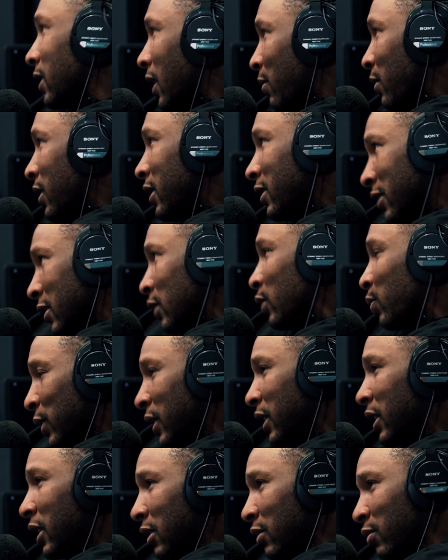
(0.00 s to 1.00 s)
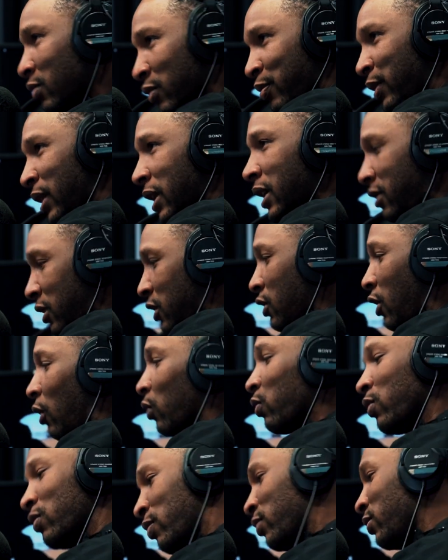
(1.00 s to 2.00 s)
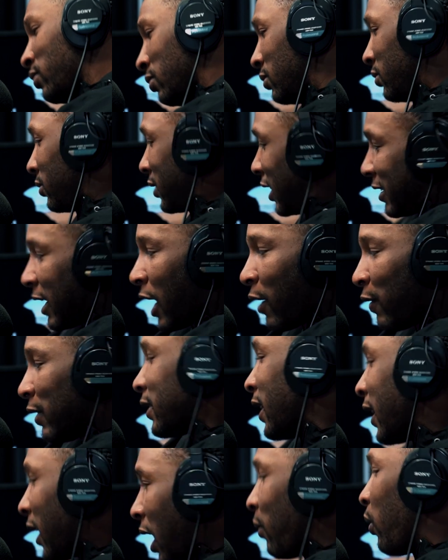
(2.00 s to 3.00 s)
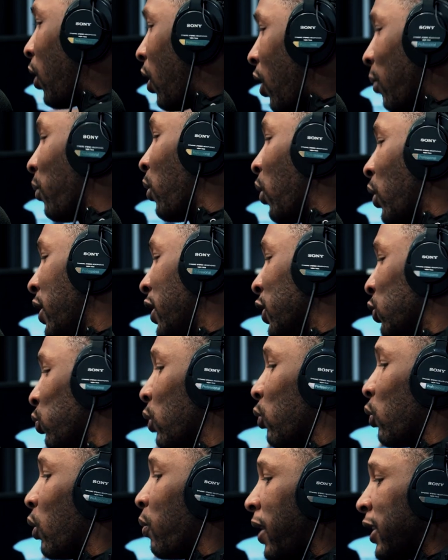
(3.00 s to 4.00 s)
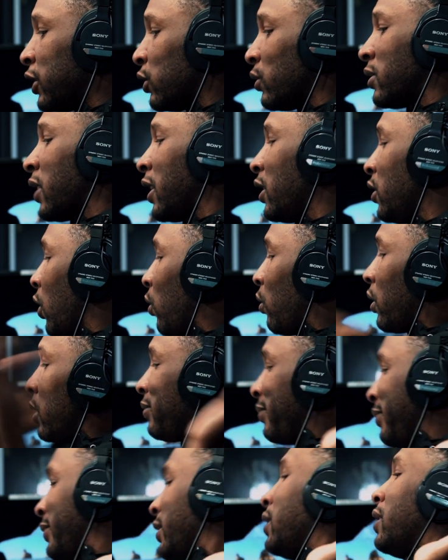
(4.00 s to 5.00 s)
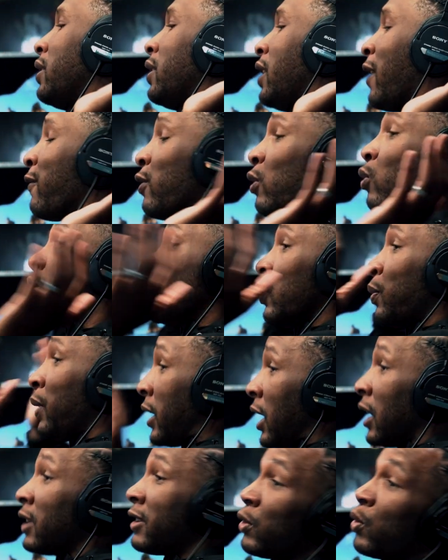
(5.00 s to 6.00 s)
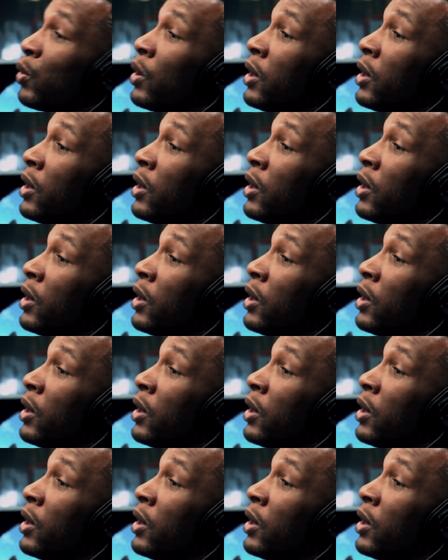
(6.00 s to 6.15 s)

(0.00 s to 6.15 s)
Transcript: Let me just be be you know, touch everything. I'm I'm on this. What what made you say you know what? If it was it because it